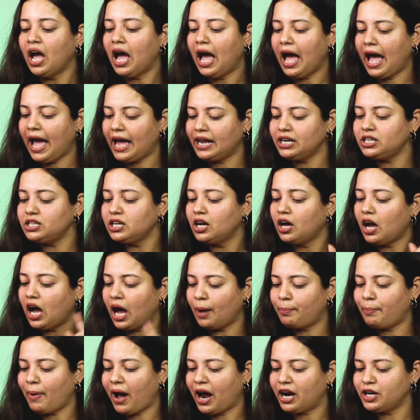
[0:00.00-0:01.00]
And
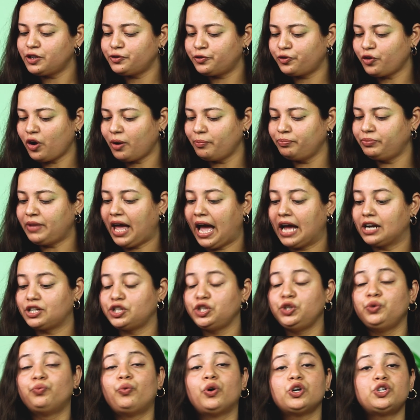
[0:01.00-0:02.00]
apart from that,
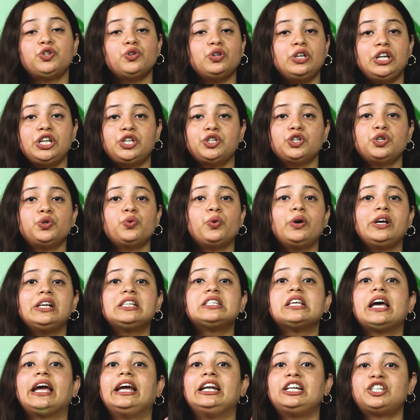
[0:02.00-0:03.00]
what you need to know is
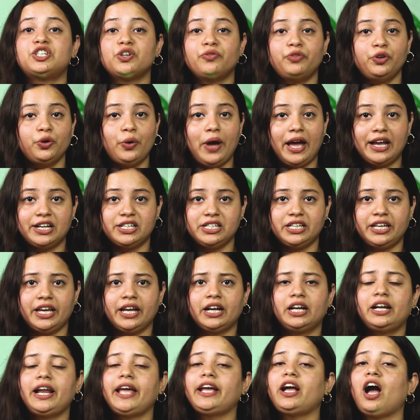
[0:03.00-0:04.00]
interview etiquette,
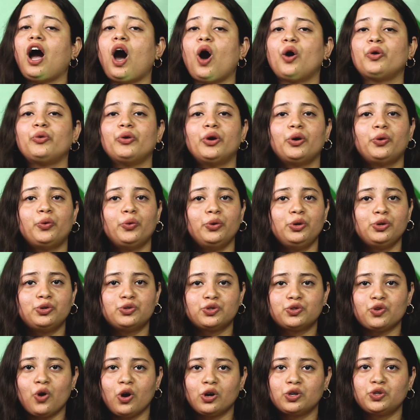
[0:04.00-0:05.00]
like how you're going to
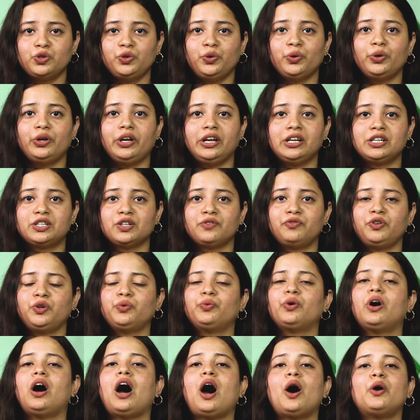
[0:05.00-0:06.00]
talk to your
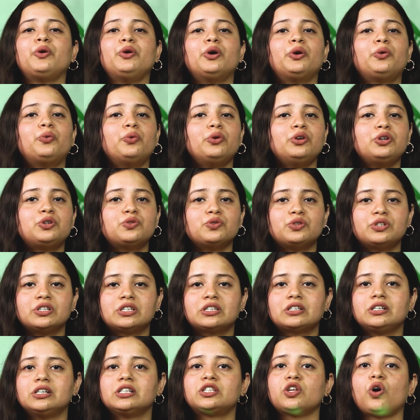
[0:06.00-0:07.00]
interviewer, how you're going to
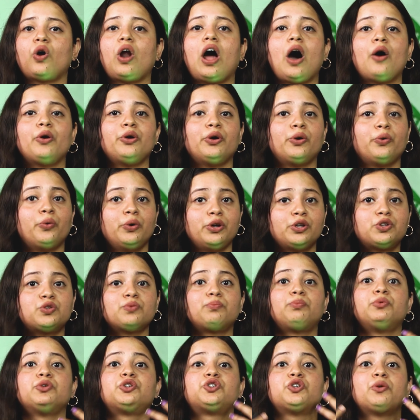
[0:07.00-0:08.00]
discuss, or how you're going to
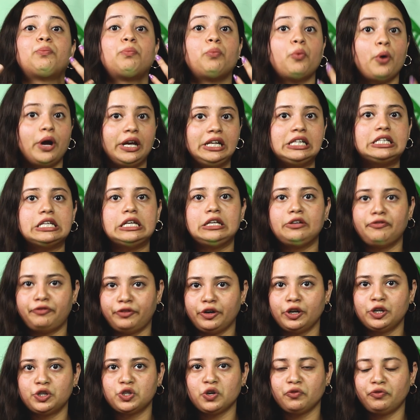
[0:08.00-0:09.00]
put your points in
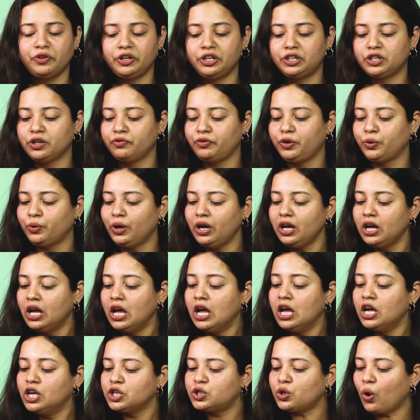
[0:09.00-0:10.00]
front of interviewer.
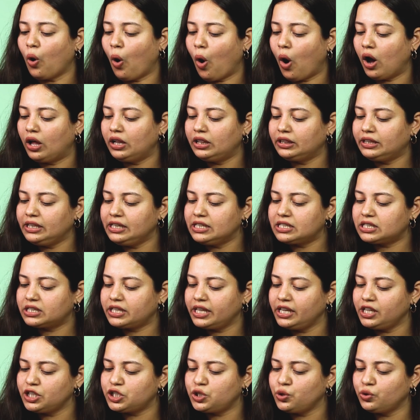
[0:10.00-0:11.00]
So all these
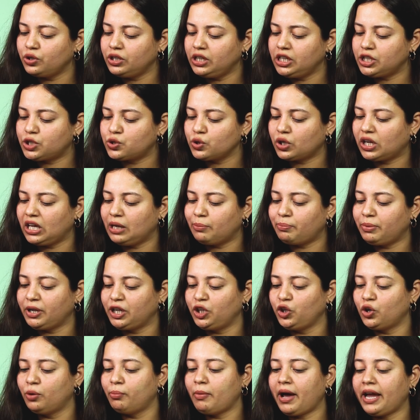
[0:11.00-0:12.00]
things you need to keep in
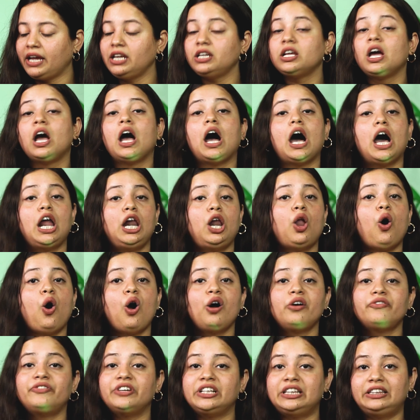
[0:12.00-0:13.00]
your mind.
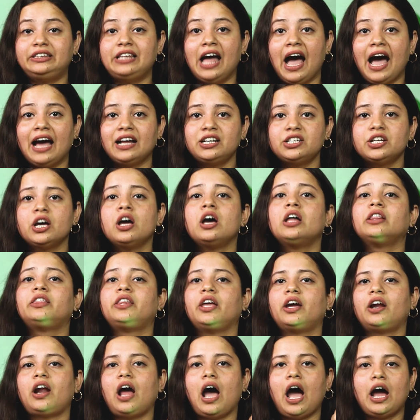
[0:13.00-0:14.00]
Along with that,
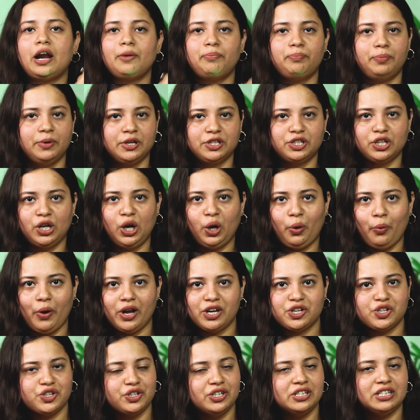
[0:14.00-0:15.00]
there are puzzle
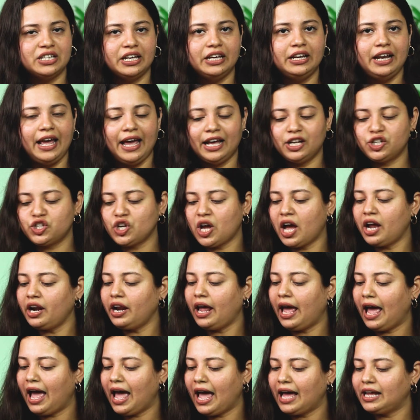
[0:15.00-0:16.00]
questions in
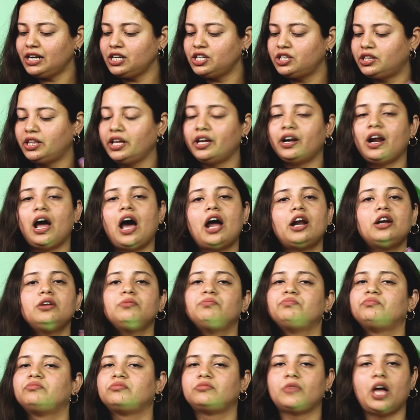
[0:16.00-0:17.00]
HR, and there are,
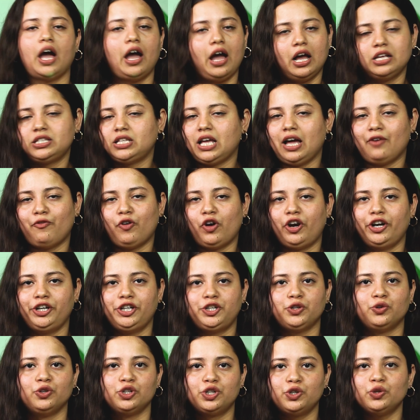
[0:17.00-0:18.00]
as I have already
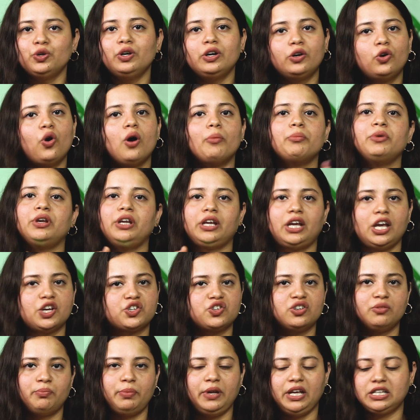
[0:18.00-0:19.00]
told you,
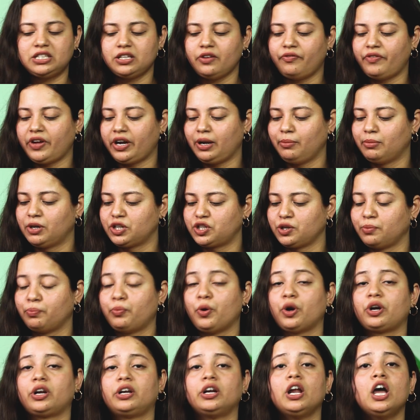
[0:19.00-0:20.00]
communication plays a very much
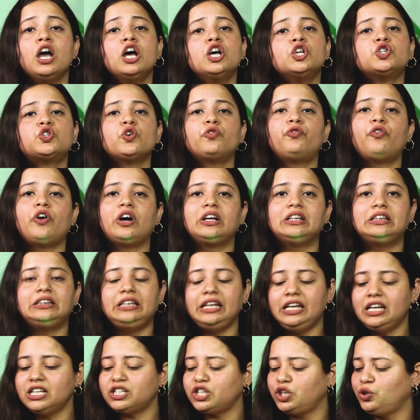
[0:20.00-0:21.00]
important. So for
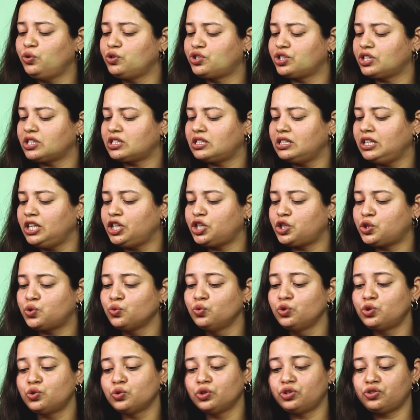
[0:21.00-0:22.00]
these, you just need
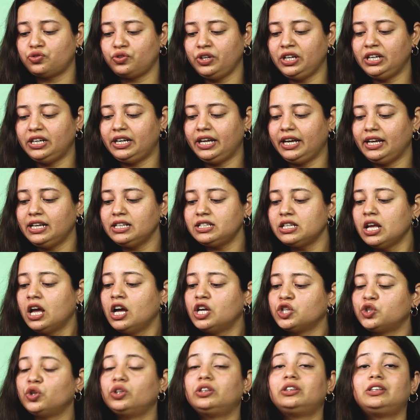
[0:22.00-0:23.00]
2 to 3 days.
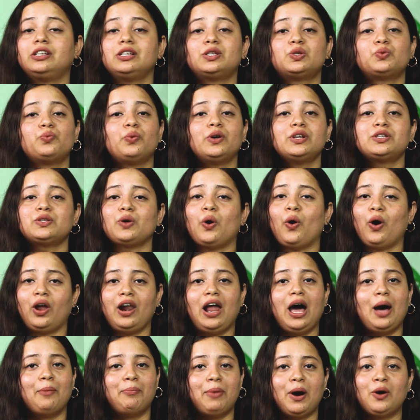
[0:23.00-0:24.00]
So this was all
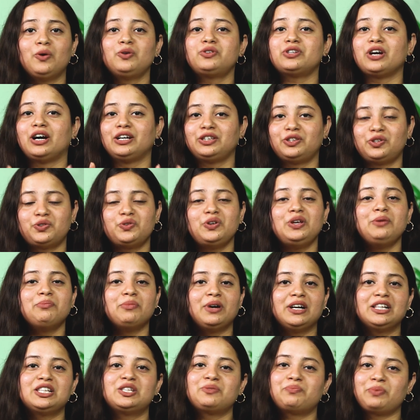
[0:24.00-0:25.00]
about a 3
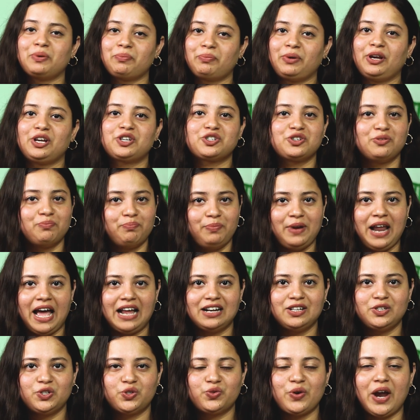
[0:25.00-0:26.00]
months preparation
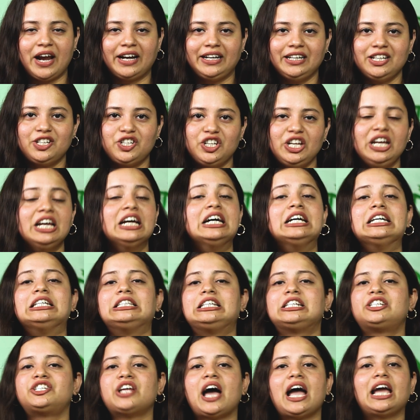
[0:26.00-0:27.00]
plan strategy.
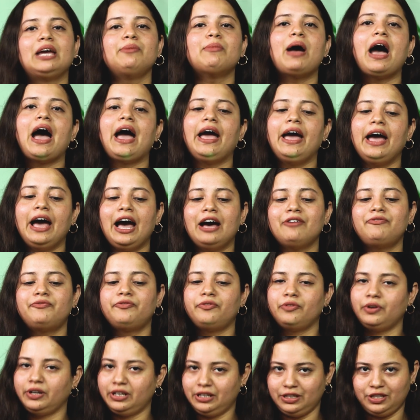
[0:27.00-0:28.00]
The time I have
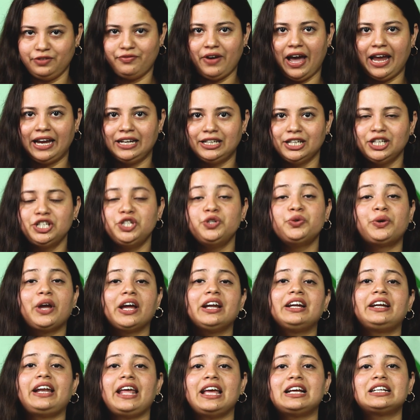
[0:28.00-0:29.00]
divide it. You
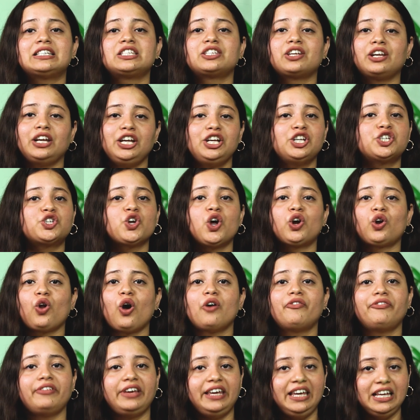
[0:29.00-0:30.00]
can take screenshot
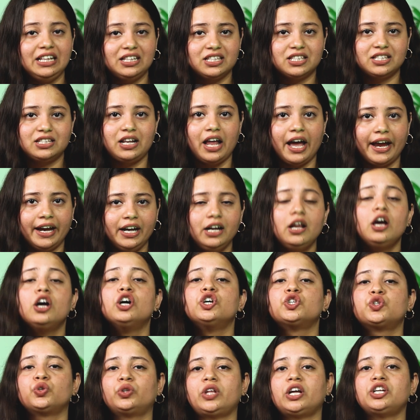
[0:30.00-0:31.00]
of each slide
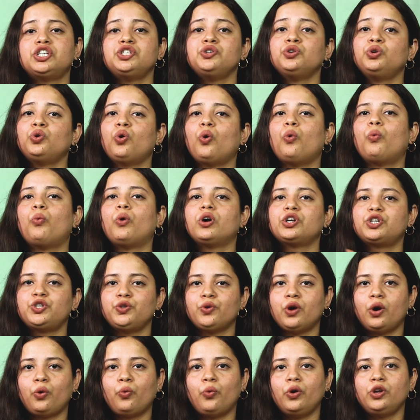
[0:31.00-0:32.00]
so that you know what you
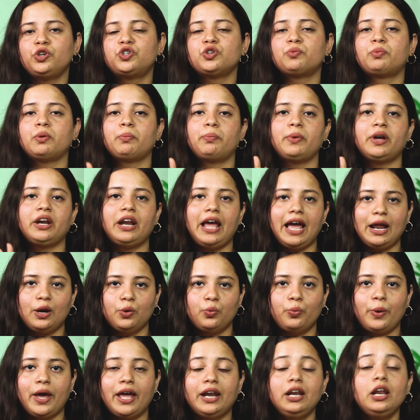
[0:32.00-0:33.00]
are going to prepare and
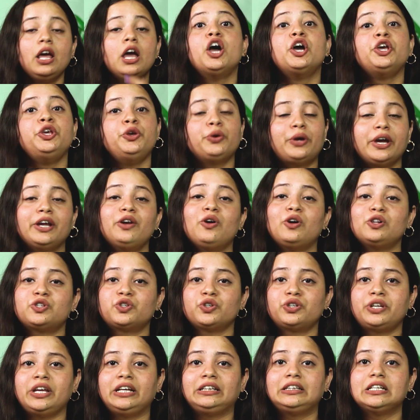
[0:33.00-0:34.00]
when. You can also
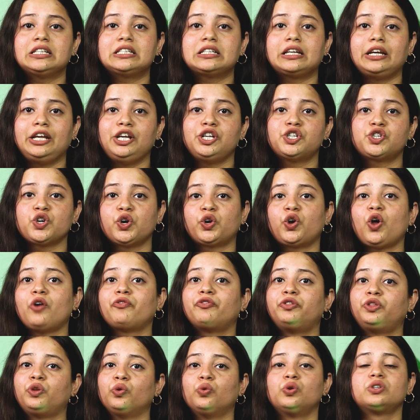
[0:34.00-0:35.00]
take the screenshot of
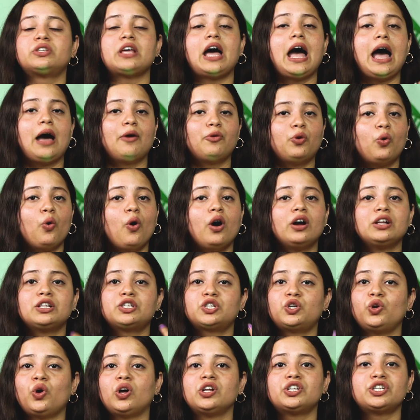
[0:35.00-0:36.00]
those
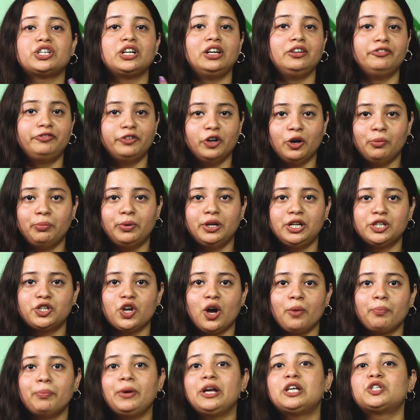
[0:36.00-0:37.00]
quants, logical, verbal
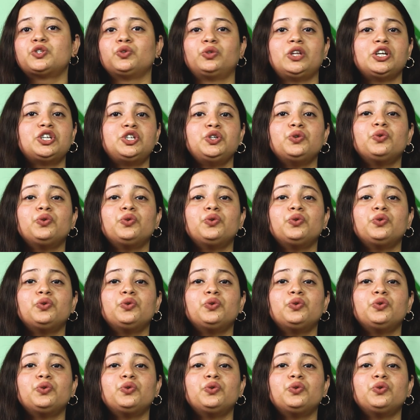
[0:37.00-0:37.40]
topics so that